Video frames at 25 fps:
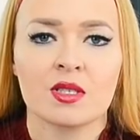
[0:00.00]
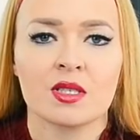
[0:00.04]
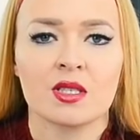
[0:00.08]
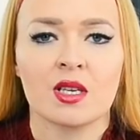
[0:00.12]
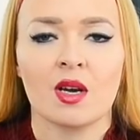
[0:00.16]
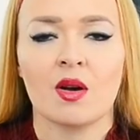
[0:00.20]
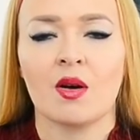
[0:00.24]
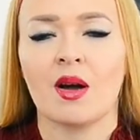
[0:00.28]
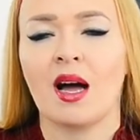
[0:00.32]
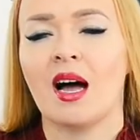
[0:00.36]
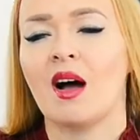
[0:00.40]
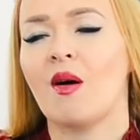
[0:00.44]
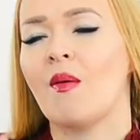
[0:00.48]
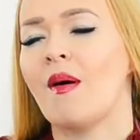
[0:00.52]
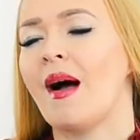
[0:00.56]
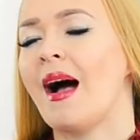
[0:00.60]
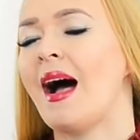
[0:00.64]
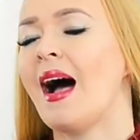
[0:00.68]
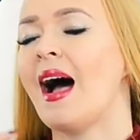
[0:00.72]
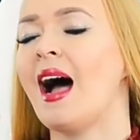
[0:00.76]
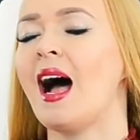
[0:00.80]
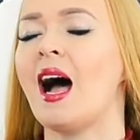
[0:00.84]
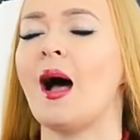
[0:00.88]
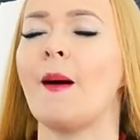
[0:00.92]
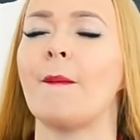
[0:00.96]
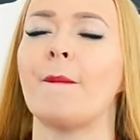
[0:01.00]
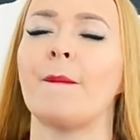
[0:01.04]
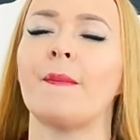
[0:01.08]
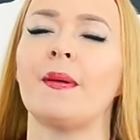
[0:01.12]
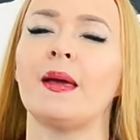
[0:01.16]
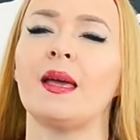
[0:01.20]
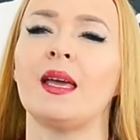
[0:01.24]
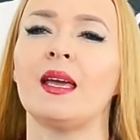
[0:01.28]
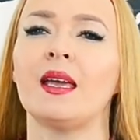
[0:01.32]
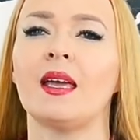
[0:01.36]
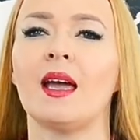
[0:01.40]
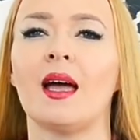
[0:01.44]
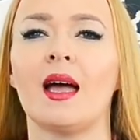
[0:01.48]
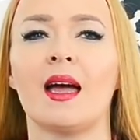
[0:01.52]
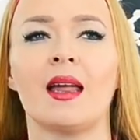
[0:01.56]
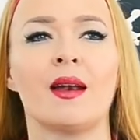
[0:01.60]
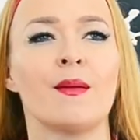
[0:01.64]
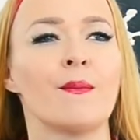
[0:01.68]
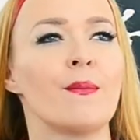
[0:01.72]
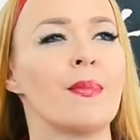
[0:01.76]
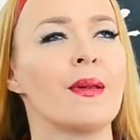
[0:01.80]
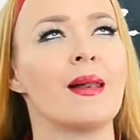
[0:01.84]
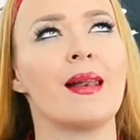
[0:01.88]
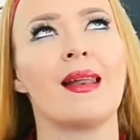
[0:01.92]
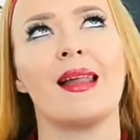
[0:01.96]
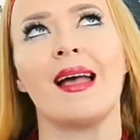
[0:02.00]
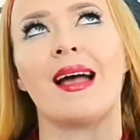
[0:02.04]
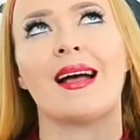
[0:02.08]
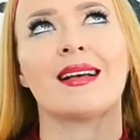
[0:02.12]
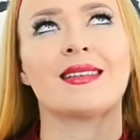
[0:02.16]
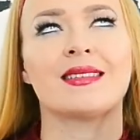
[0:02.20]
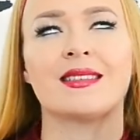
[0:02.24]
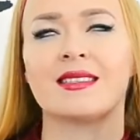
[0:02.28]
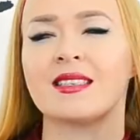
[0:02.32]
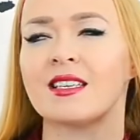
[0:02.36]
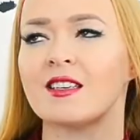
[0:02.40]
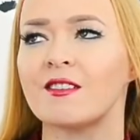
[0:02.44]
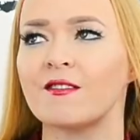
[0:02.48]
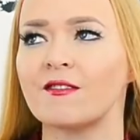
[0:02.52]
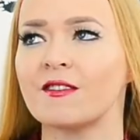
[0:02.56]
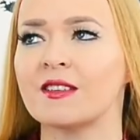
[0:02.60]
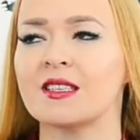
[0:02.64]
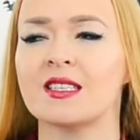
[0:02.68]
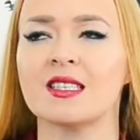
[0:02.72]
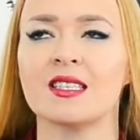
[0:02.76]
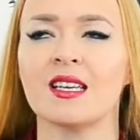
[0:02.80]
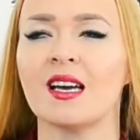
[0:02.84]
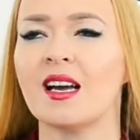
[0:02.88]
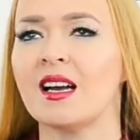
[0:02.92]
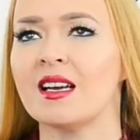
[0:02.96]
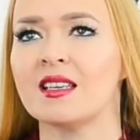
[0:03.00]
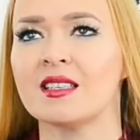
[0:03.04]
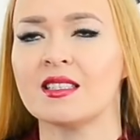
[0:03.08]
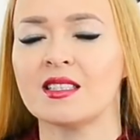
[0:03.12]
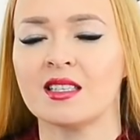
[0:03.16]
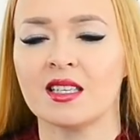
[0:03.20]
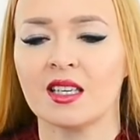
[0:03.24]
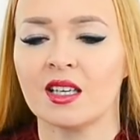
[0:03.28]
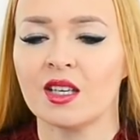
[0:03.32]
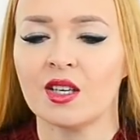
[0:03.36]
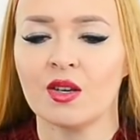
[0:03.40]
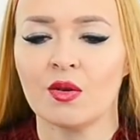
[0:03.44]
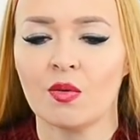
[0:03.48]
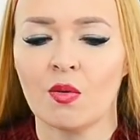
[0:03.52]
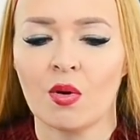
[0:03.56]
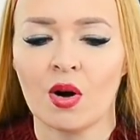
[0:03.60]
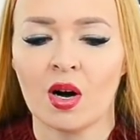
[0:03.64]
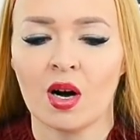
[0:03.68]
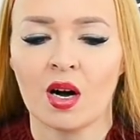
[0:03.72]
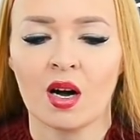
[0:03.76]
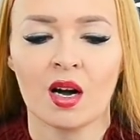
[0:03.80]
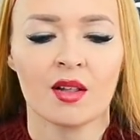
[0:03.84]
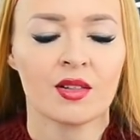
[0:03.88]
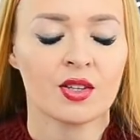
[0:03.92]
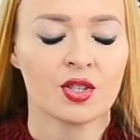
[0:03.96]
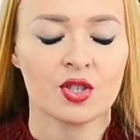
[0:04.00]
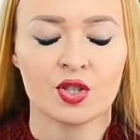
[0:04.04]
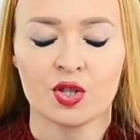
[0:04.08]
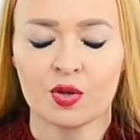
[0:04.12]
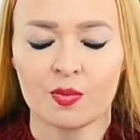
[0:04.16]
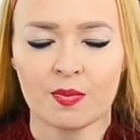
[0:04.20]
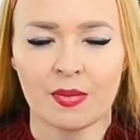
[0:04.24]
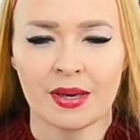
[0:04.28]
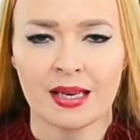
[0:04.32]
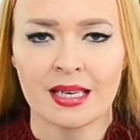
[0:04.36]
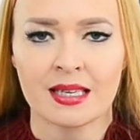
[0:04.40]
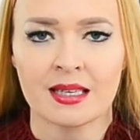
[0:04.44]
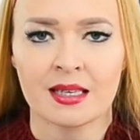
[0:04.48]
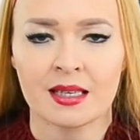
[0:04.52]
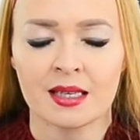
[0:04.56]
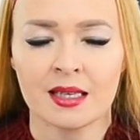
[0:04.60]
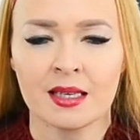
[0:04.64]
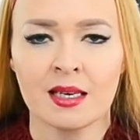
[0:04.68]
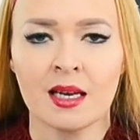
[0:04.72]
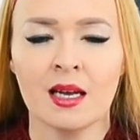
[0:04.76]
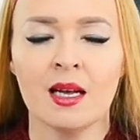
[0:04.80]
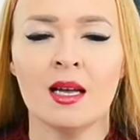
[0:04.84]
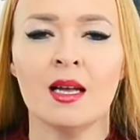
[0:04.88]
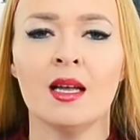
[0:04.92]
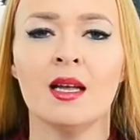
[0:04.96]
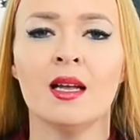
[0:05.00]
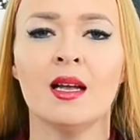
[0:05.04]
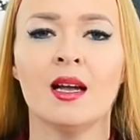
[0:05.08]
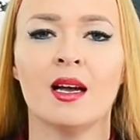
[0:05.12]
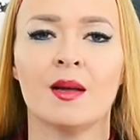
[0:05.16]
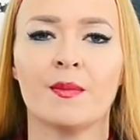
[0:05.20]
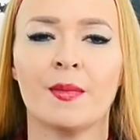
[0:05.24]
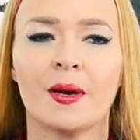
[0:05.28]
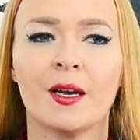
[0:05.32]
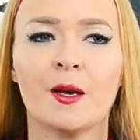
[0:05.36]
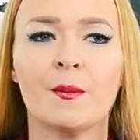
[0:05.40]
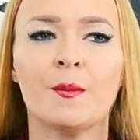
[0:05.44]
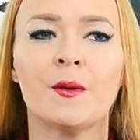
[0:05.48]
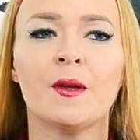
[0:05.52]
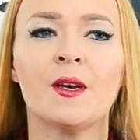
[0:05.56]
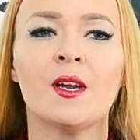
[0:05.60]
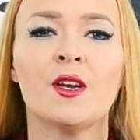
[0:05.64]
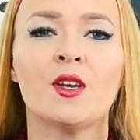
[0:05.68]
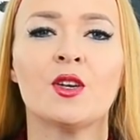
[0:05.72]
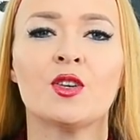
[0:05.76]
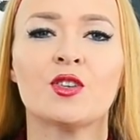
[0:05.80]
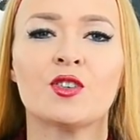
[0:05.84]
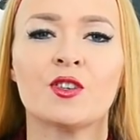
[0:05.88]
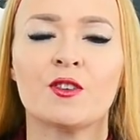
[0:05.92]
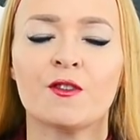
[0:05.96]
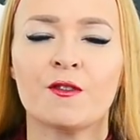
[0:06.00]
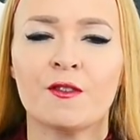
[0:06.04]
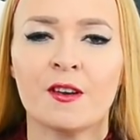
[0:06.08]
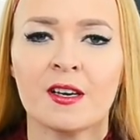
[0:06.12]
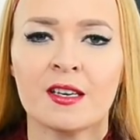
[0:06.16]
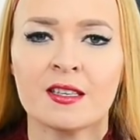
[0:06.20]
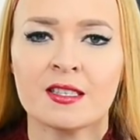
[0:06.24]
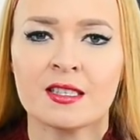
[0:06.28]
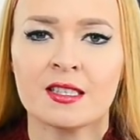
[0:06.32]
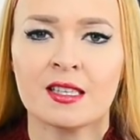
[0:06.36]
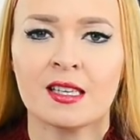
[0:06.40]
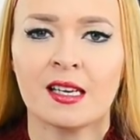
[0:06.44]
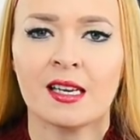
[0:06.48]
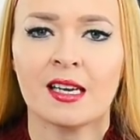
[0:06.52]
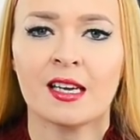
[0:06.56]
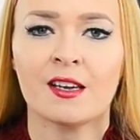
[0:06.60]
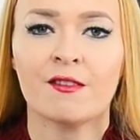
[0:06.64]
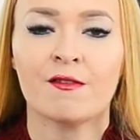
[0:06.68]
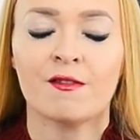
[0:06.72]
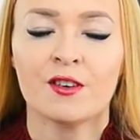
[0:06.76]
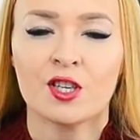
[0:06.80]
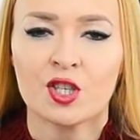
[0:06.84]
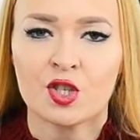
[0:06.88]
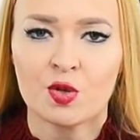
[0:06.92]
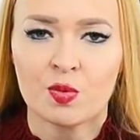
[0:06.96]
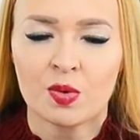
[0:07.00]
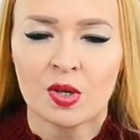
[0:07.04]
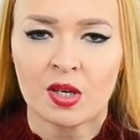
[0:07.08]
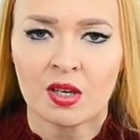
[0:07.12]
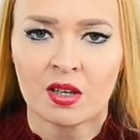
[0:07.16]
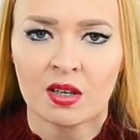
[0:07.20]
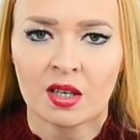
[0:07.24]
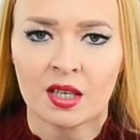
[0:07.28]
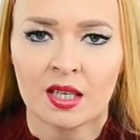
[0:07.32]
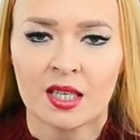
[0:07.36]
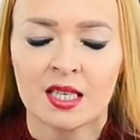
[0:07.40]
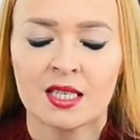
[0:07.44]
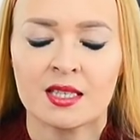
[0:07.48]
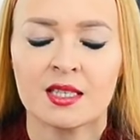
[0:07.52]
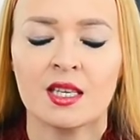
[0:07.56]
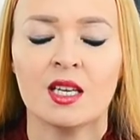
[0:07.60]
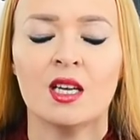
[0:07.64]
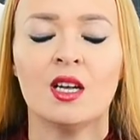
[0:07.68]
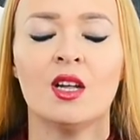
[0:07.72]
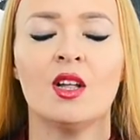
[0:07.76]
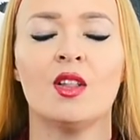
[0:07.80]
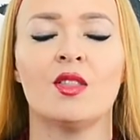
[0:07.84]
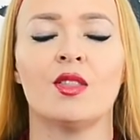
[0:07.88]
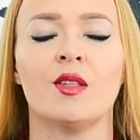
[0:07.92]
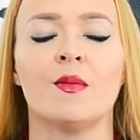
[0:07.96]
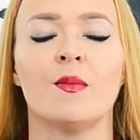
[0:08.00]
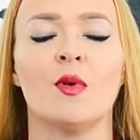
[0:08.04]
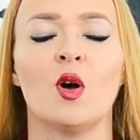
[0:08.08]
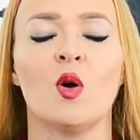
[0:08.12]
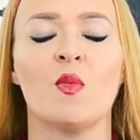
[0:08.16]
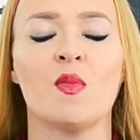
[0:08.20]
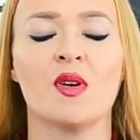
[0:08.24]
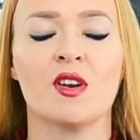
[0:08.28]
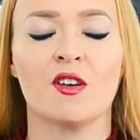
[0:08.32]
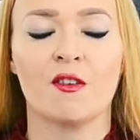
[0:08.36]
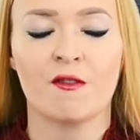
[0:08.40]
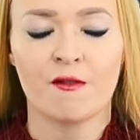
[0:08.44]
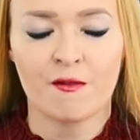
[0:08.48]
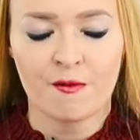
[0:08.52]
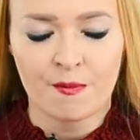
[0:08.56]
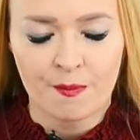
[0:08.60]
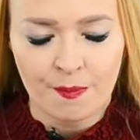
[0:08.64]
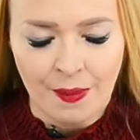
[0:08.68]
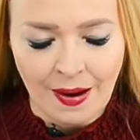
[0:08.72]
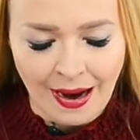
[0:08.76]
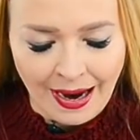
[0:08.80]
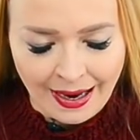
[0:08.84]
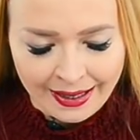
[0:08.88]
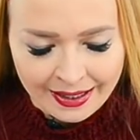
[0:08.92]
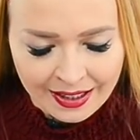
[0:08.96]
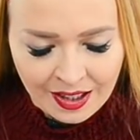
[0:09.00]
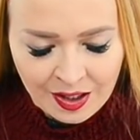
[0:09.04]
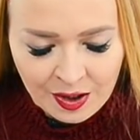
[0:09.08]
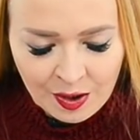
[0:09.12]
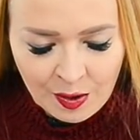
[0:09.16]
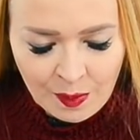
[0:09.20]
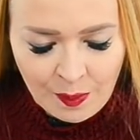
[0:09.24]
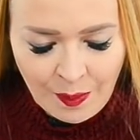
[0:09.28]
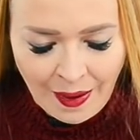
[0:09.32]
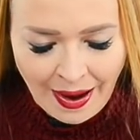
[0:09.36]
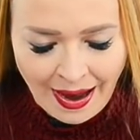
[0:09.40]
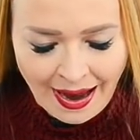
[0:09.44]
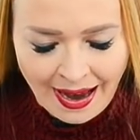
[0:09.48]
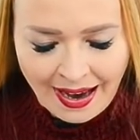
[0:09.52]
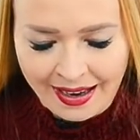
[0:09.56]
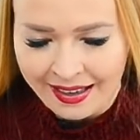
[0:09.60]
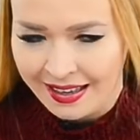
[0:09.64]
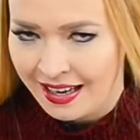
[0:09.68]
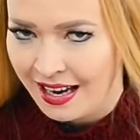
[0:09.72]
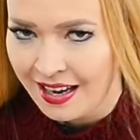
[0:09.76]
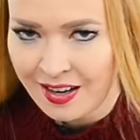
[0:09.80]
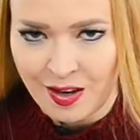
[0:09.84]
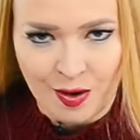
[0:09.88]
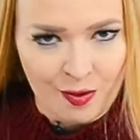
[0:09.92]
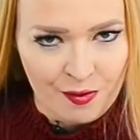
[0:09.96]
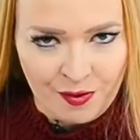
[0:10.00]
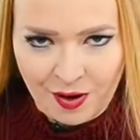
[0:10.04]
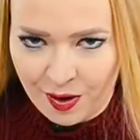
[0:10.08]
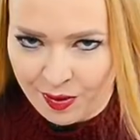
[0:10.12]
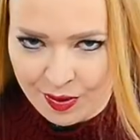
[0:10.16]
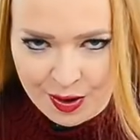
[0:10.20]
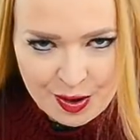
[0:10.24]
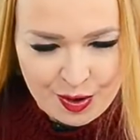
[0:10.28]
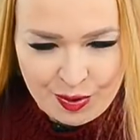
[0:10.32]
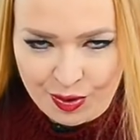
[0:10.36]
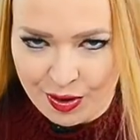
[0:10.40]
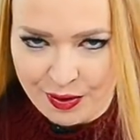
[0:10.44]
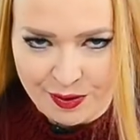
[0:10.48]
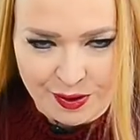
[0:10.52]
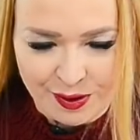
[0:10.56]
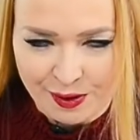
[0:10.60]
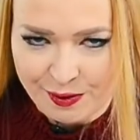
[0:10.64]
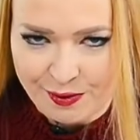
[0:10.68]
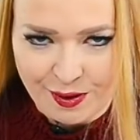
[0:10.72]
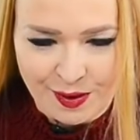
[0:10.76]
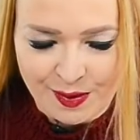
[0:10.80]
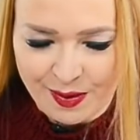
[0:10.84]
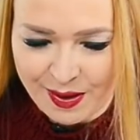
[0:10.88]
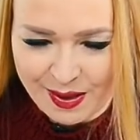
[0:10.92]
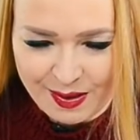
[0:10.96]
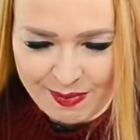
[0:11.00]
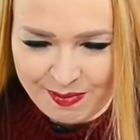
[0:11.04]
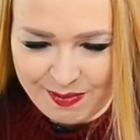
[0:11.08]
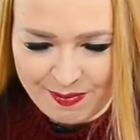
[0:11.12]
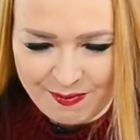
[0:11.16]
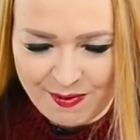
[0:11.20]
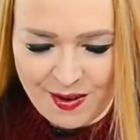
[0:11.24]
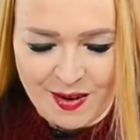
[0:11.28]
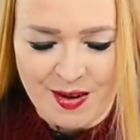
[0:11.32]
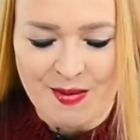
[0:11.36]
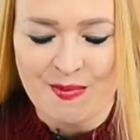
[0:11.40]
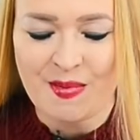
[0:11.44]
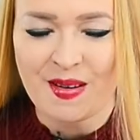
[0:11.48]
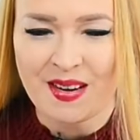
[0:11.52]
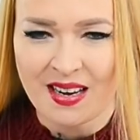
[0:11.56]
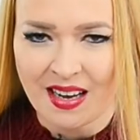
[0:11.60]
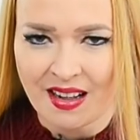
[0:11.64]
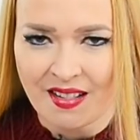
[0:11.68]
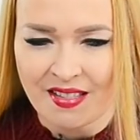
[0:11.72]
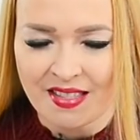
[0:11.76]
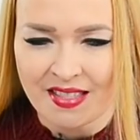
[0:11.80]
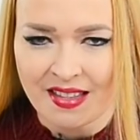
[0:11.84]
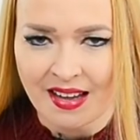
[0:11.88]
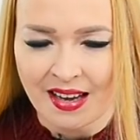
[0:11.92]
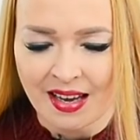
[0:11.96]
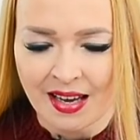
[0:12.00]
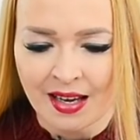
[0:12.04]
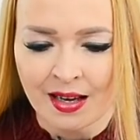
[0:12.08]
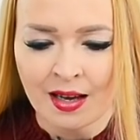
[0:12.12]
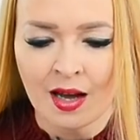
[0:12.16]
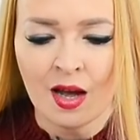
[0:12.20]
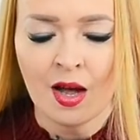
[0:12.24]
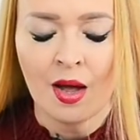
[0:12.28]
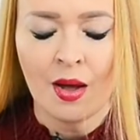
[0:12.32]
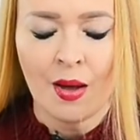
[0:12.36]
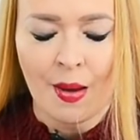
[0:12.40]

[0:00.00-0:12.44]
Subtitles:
so how happy and blessed and fantastic you are that you made it, in my opinion, you should firstly visualize the moment of packing your bag. Yeah, I know, very trivial, very, very banal thing.